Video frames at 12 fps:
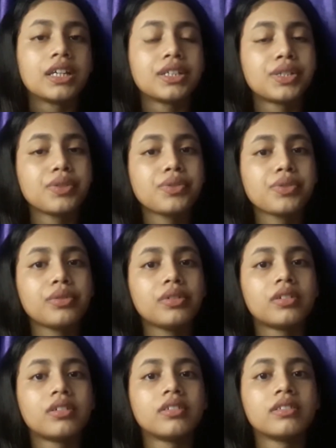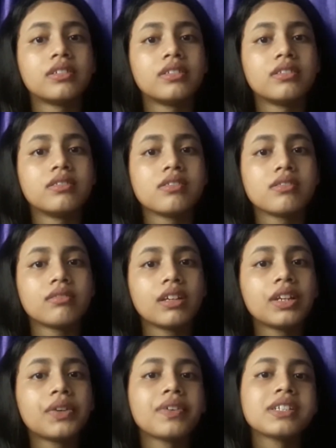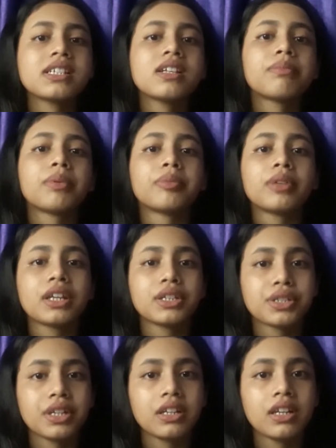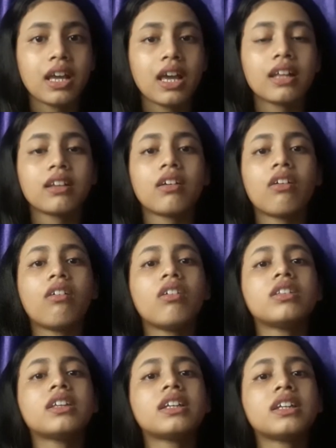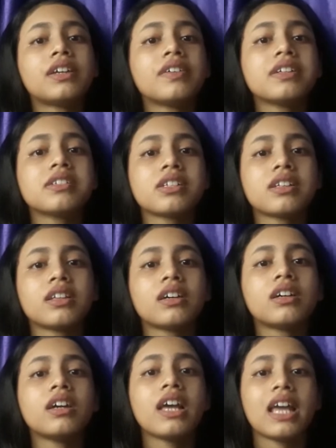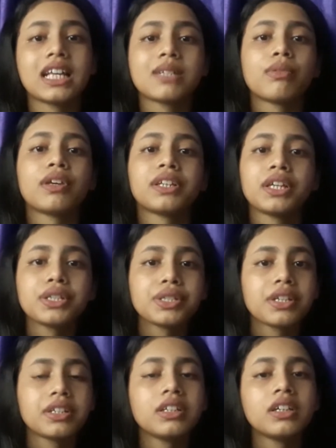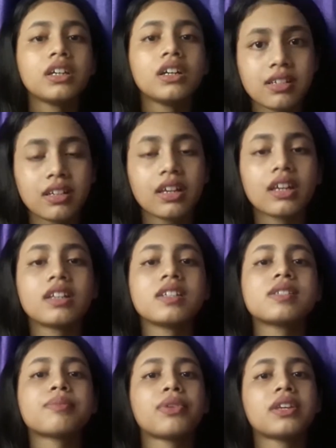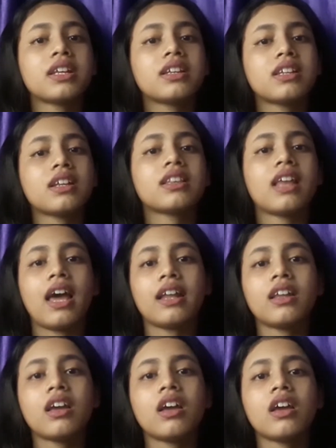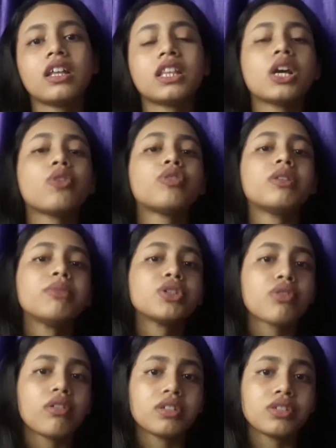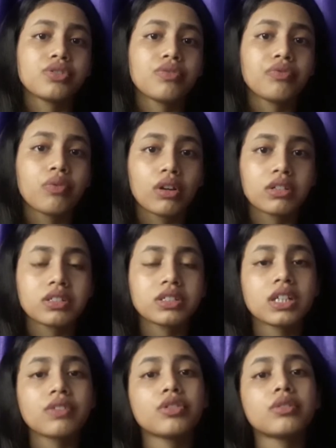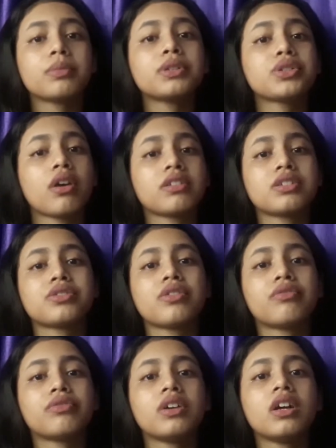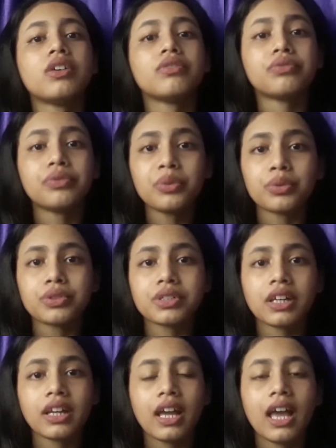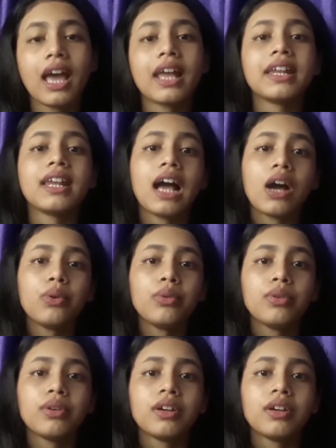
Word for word: Due to uh, increase in the population and all the increase in the exploitation it is predicted that there will be shortage of water there will be shortage of food and now